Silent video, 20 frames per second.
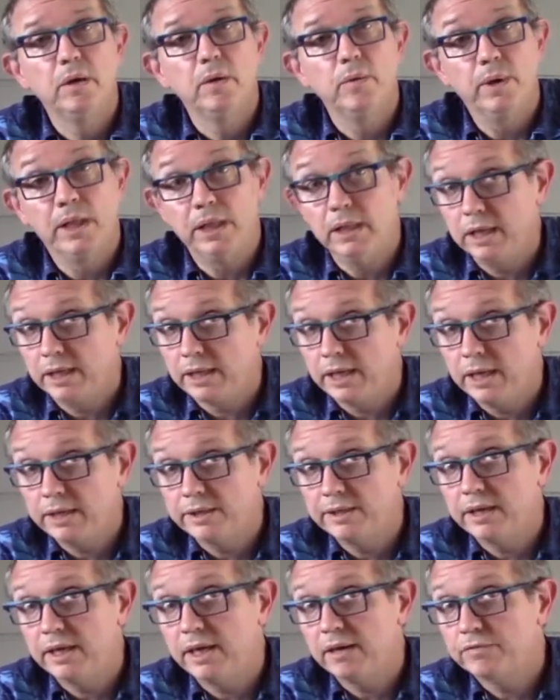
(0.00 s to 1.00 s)
Well,
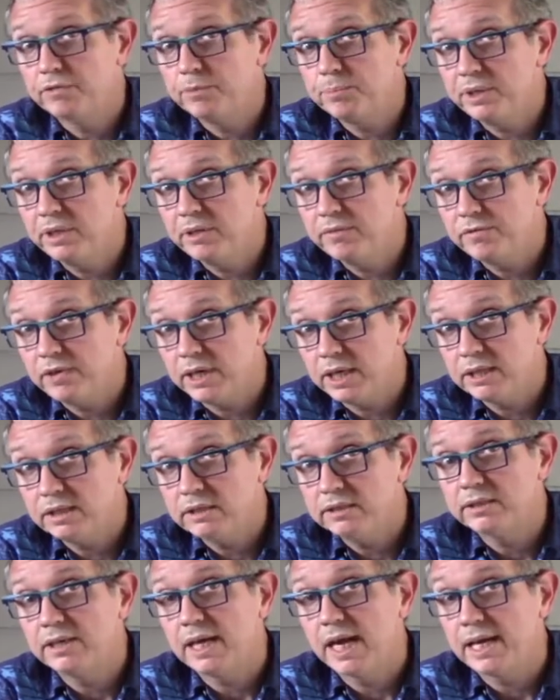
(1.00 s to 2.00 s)
again, they have to be
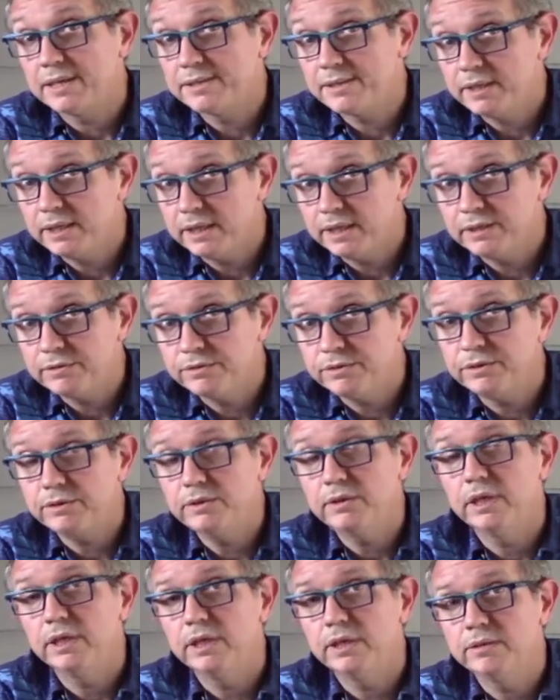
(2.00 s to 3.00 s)
invited as an
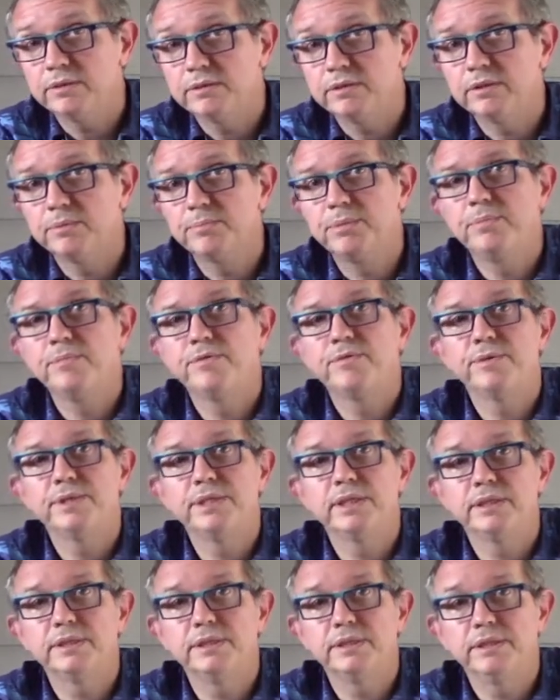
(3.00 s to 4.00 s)
editor into the BIM
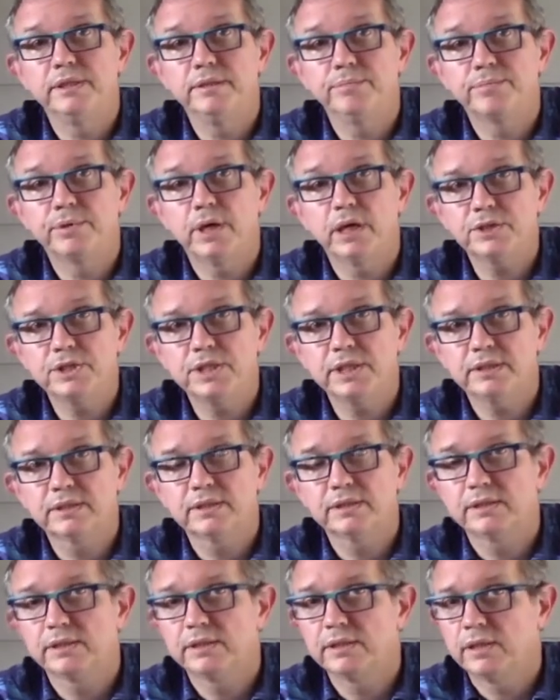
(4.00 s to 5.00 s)
360 team
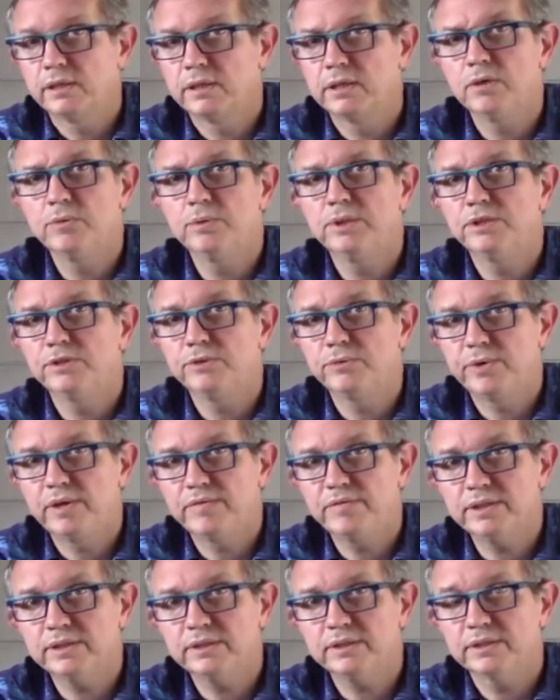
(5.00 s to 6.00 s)
project. They go into
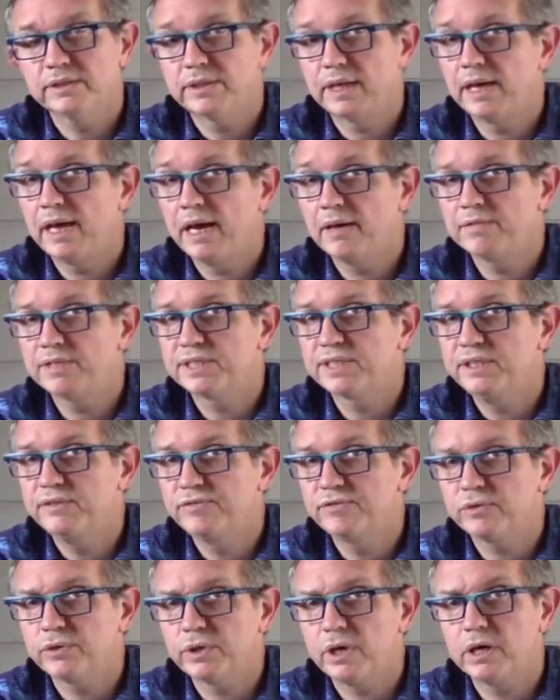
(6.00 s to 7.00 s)
Revit, they have a
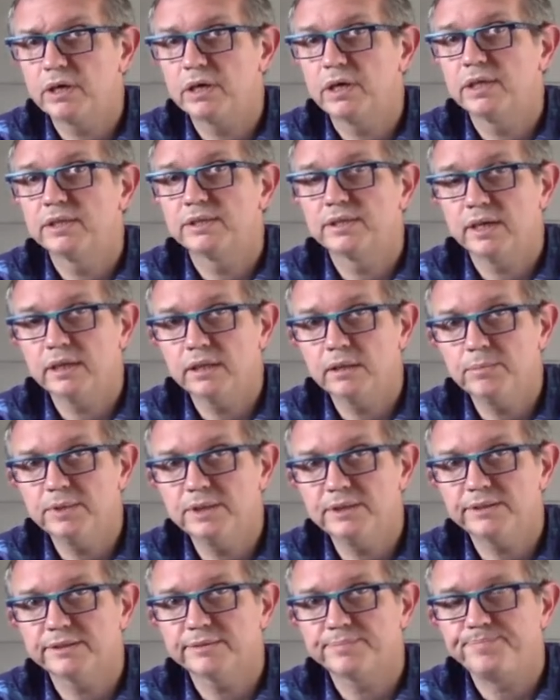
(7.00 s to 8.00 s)
C4R
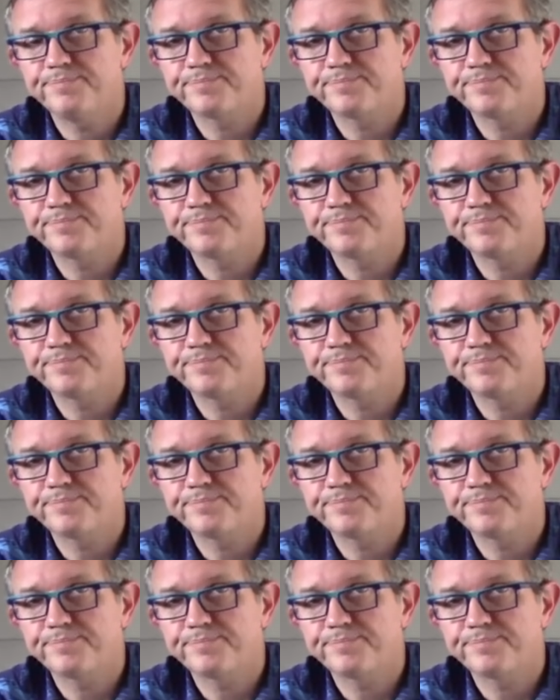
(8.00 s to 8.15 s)
entitlement.